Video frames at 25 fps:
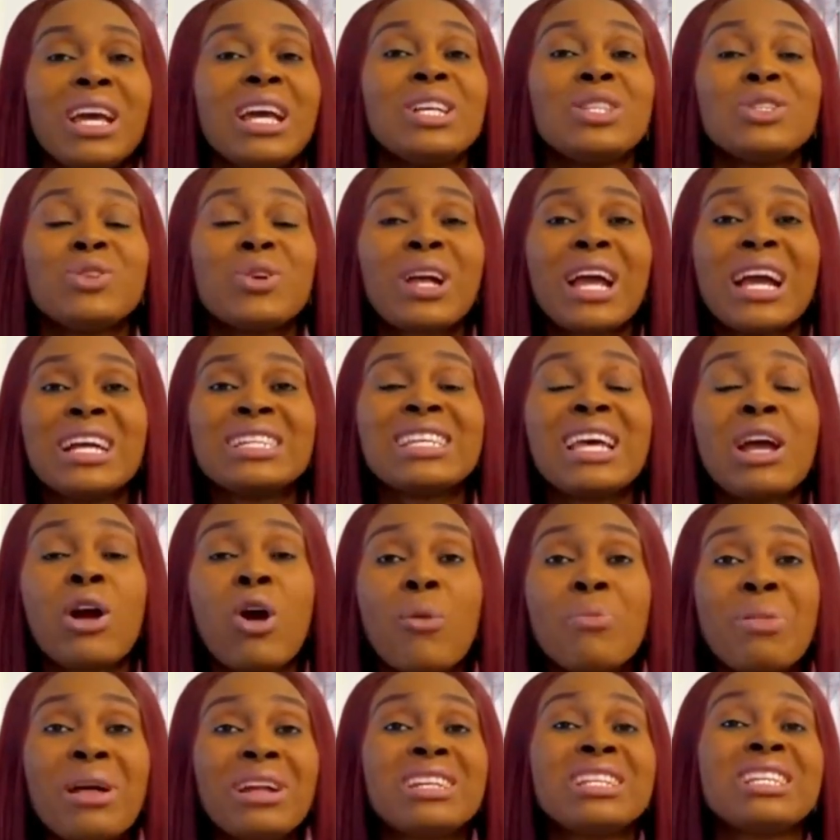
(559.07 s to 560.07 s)
So guys, I
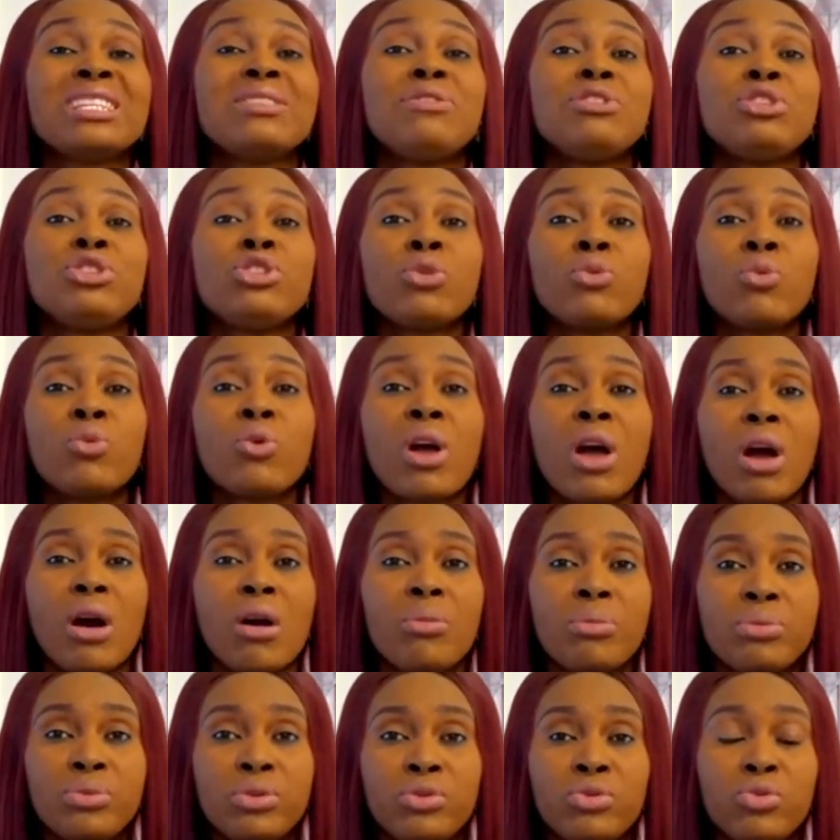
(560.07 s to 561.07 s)
hope that this video will
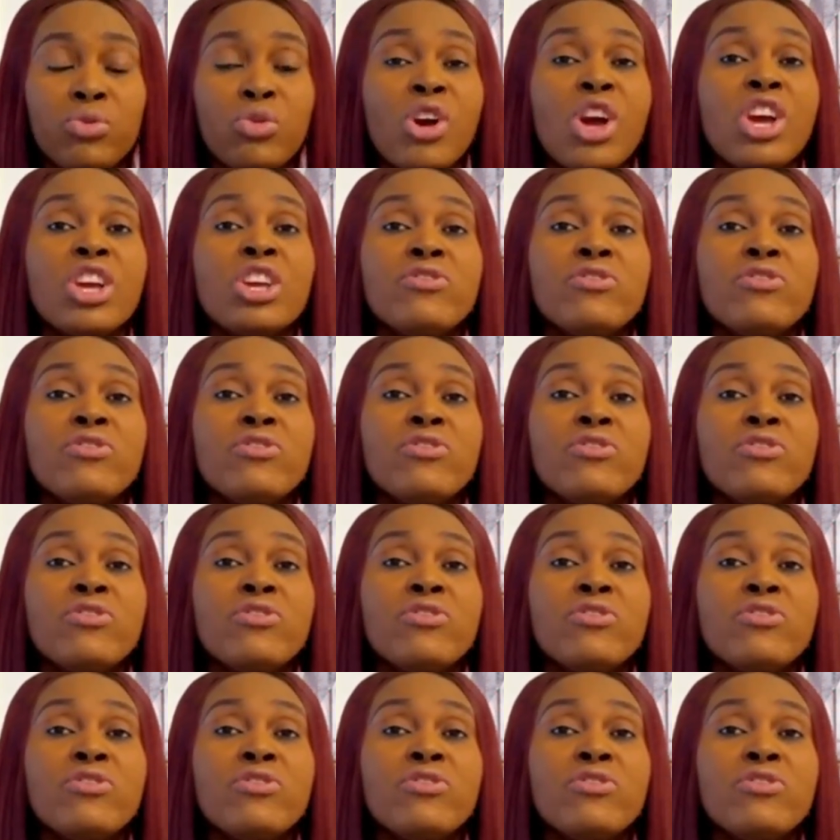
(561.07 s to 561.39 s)
help you.